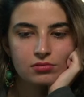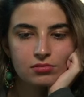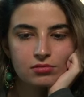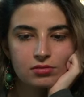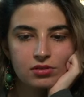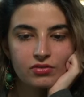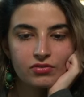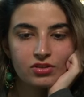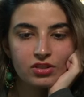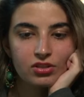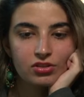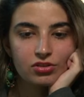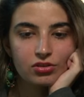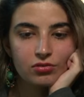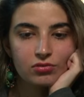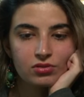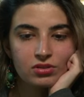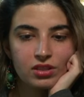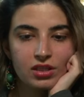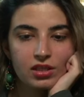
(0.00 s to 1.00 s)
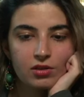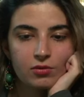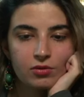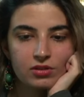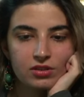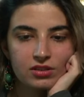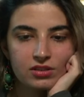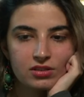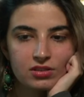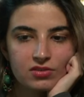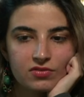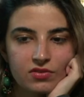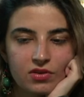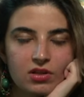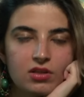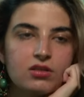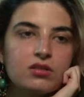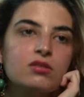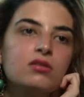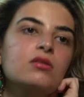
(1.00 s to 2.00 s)
If they don't take, well, this is
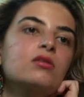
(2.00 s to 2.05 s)
falling.